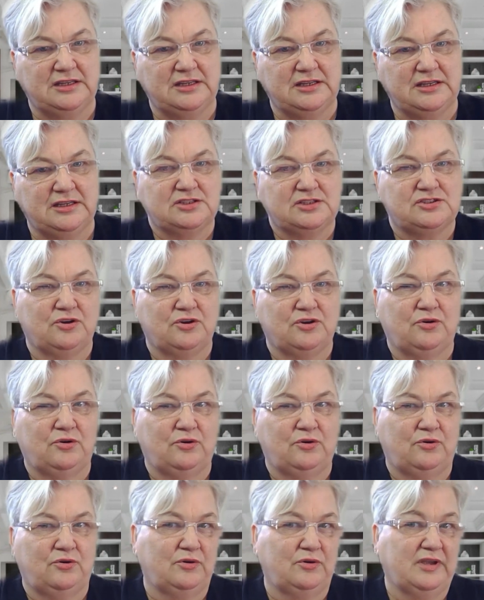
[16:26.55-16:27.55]

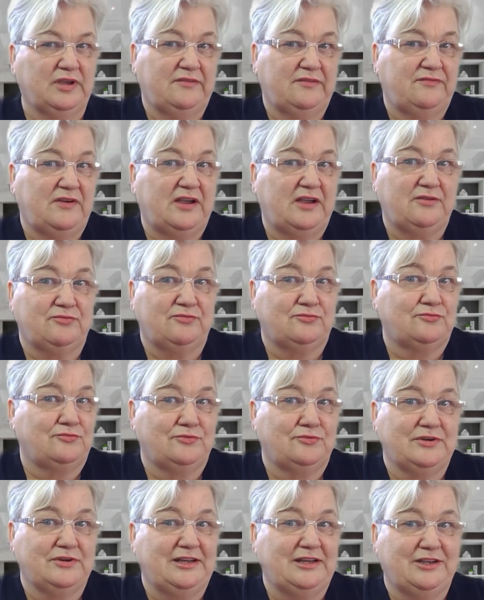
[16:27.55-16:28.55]
So if I
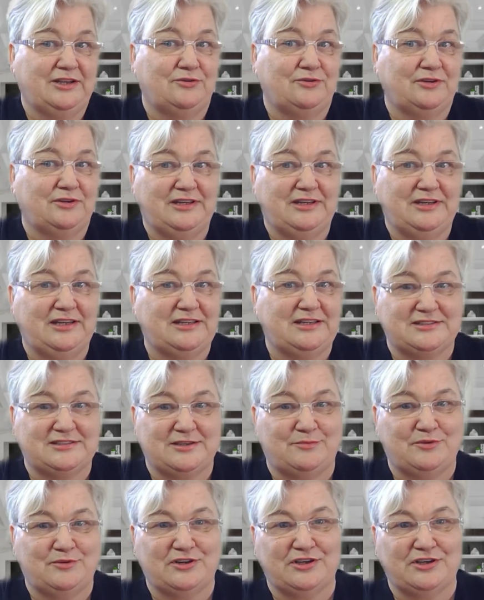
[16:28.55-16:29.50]
really only needed someone to